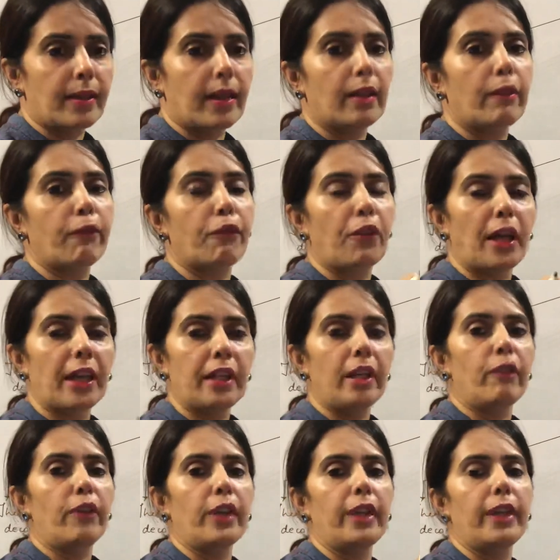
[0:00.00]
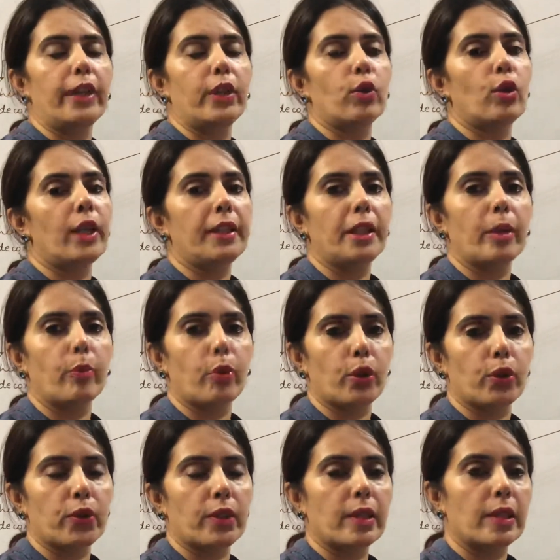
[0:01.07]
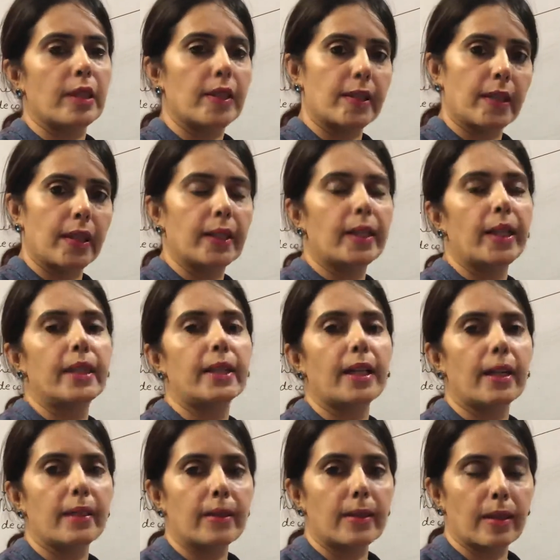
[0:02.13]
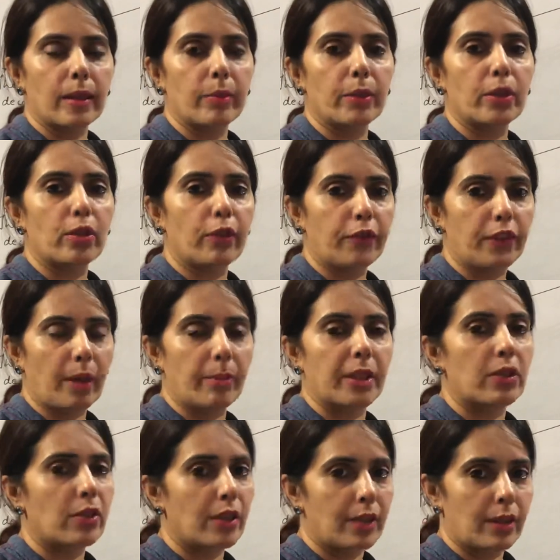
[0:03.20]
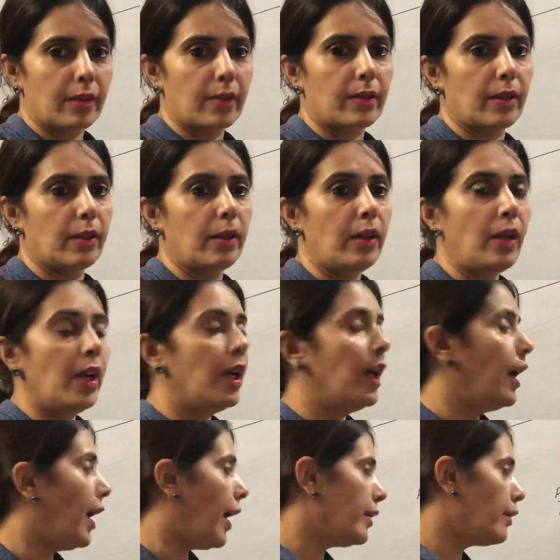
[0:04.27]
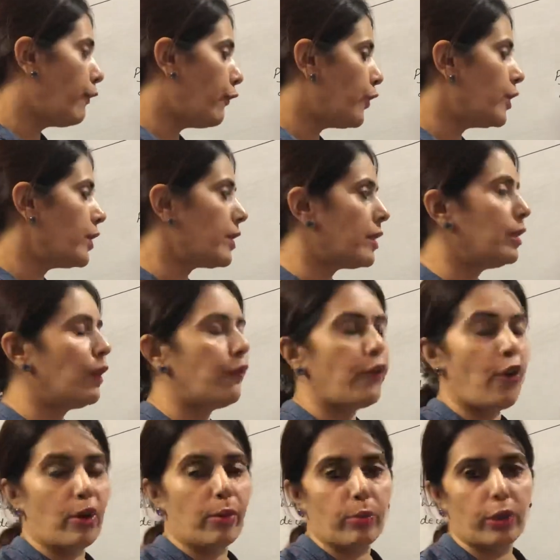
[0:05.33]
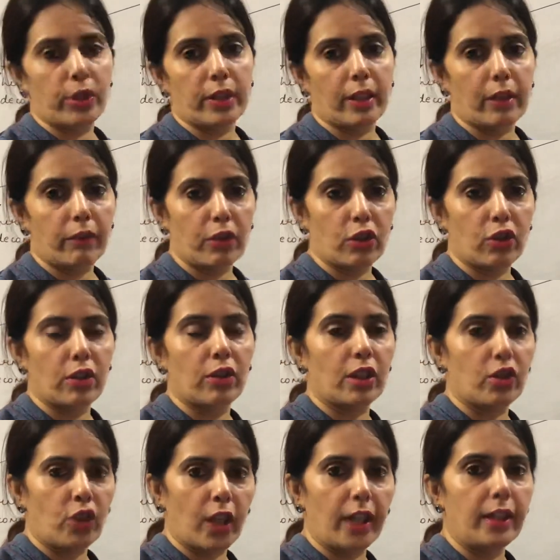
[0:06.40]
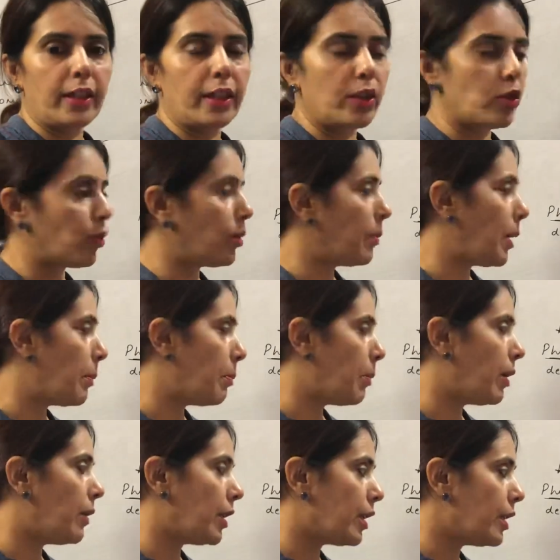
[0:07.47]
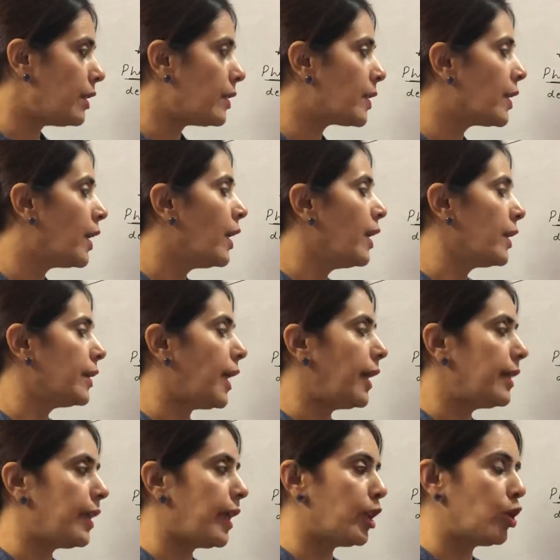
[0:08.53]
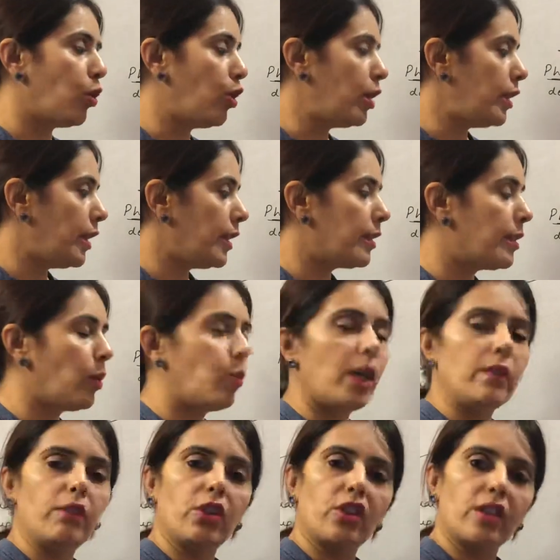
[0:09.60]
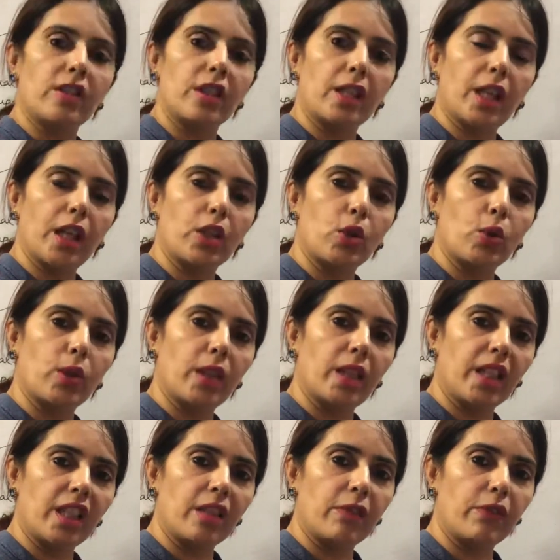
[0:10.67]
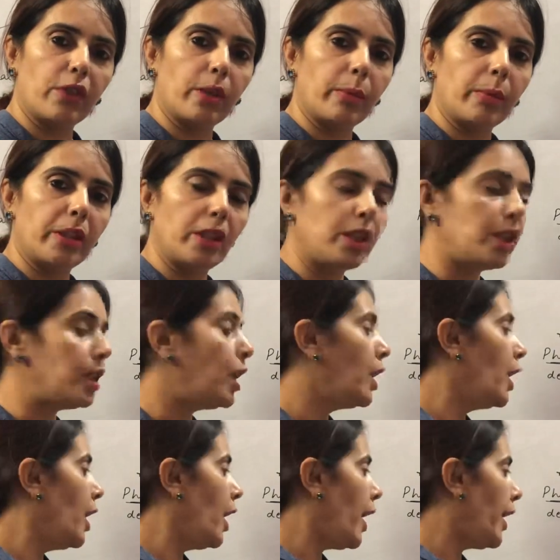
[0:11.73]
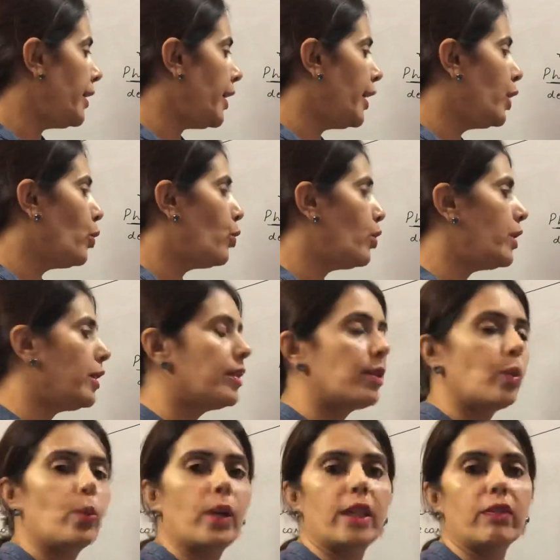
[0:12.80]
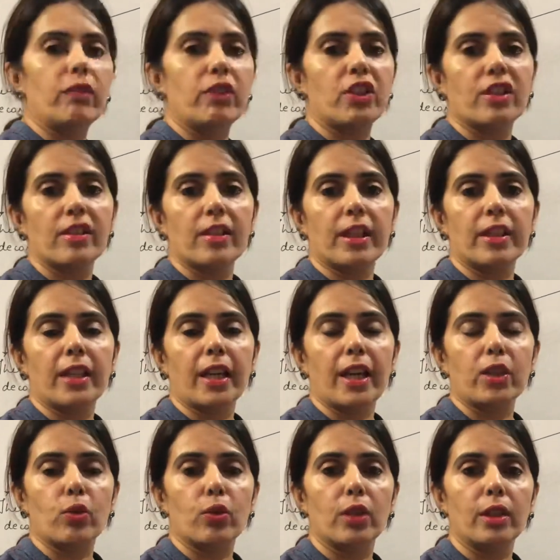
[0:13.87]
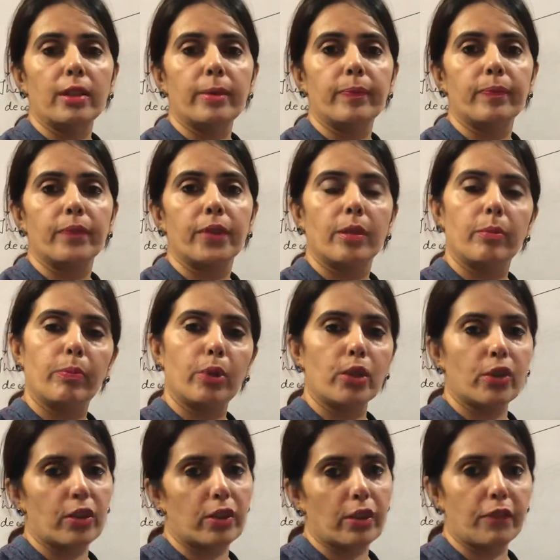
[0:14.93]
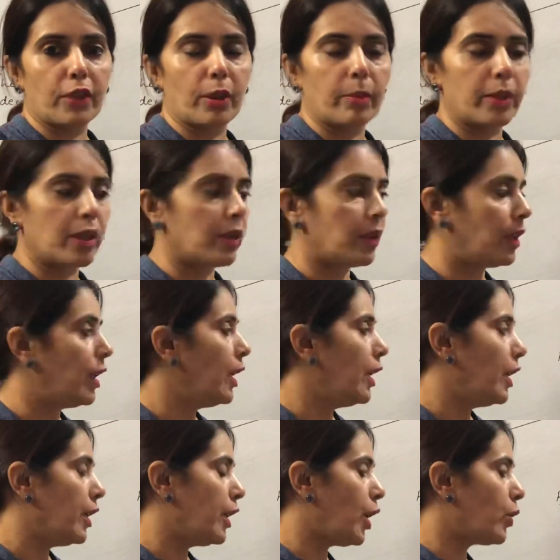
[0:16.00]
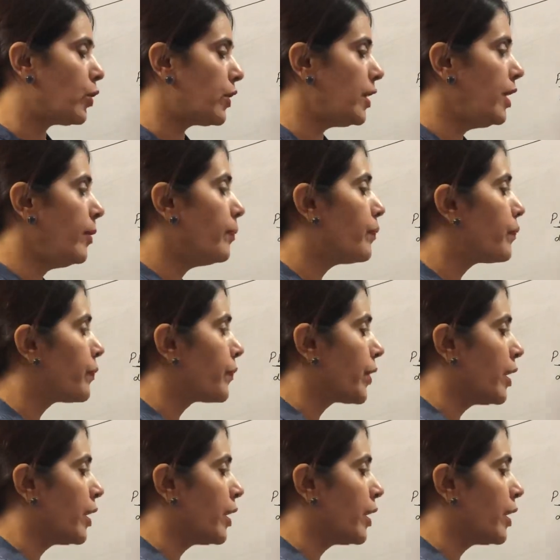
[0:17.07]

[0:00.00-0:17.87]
there are 5 electrolytic processes in the entire syllabus of chemistry this year. And the first and the foremost thing which a child needs to remember is that cathode is the one which is attached to the negative terminal and anode is the one which is attached to the positive terminal. Now see,